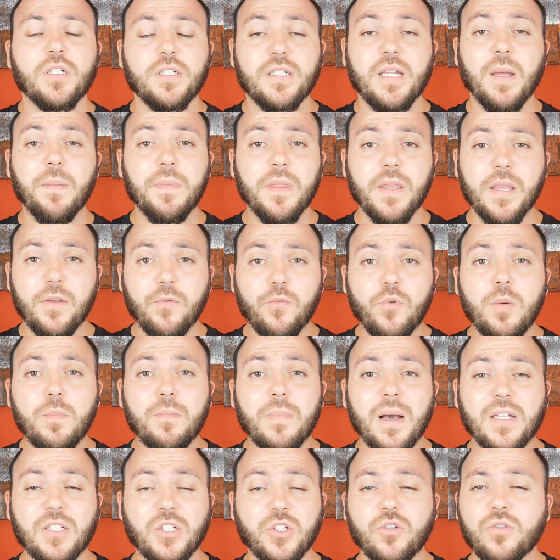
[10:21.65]
something that we
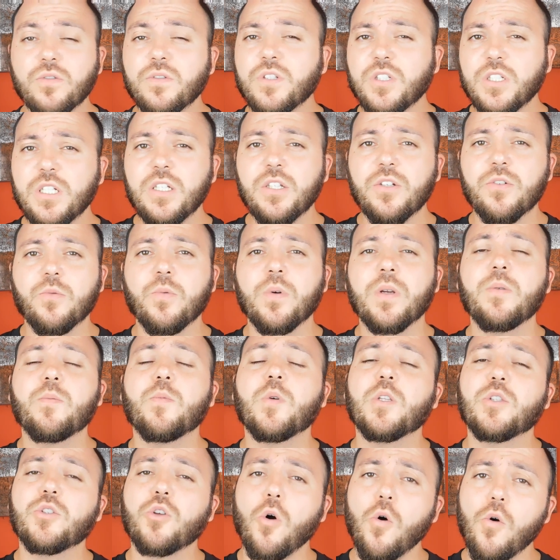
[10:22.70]
must consider when
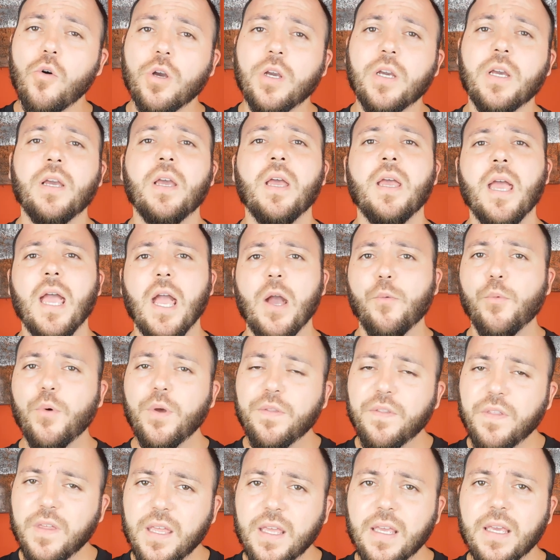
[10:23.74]
we talk, we
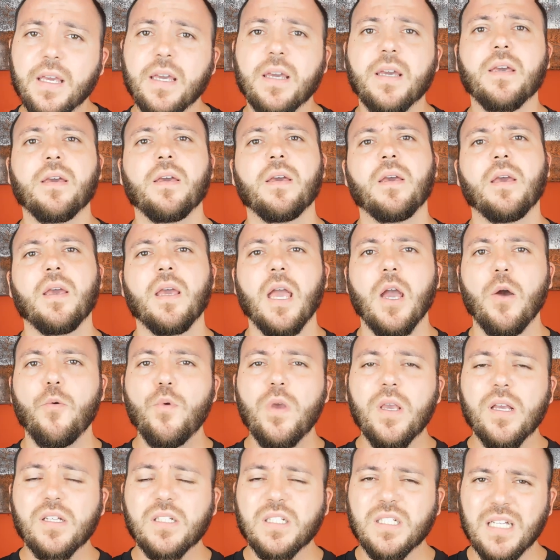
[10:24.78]
think, when
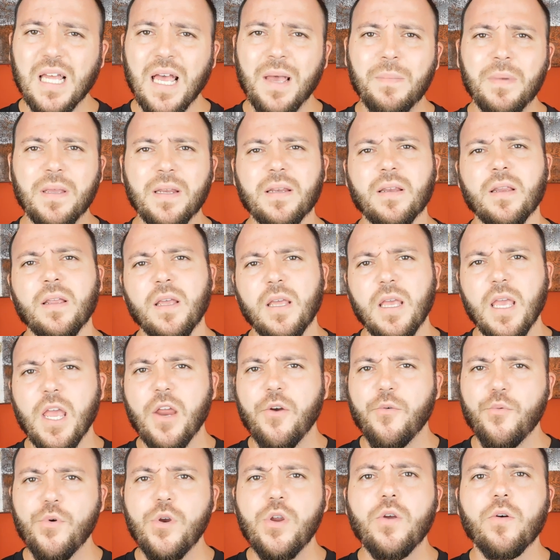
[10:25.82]
we examine
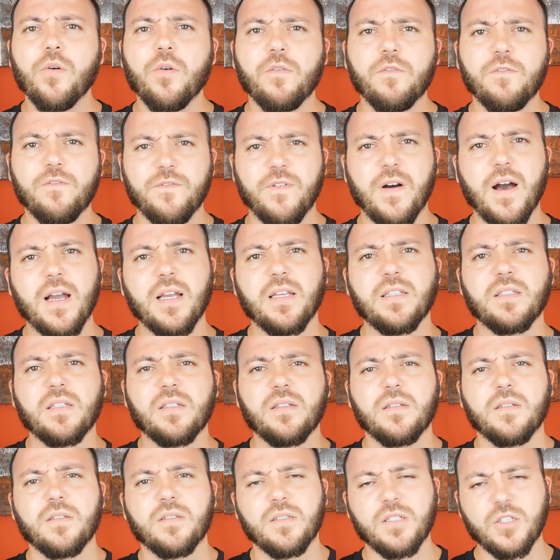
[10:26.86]
a real fight
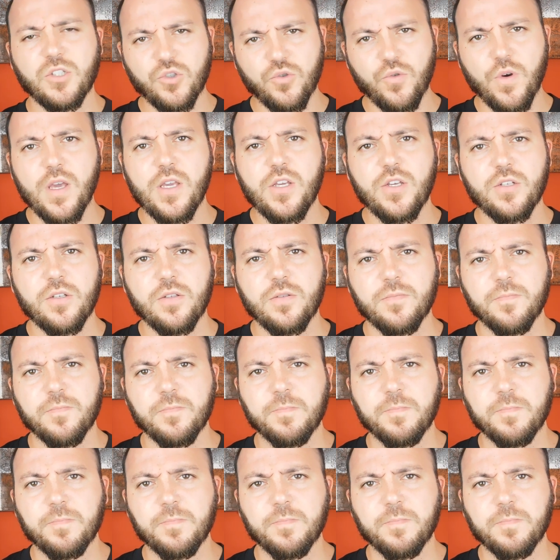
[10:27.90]
situation.